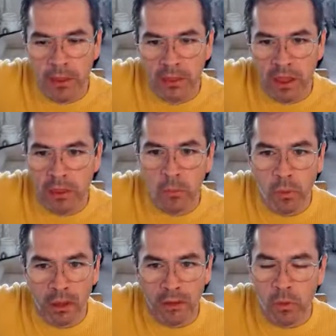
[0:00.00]
and the other
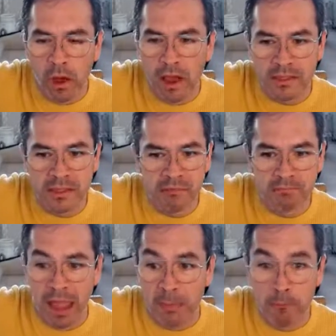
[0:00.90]
one was
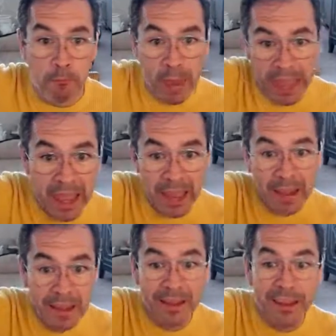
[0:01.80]
like
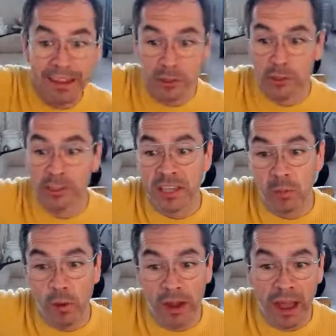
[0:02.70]
picking to
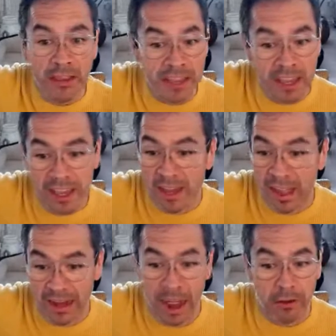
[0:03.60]
see what else he
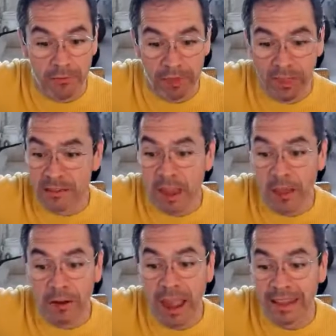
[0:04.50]
can get out of this
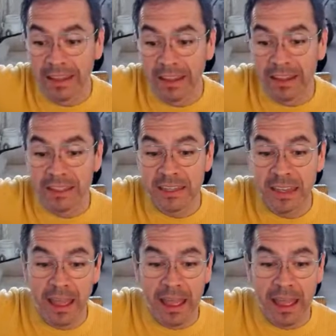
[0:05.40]
other candidate.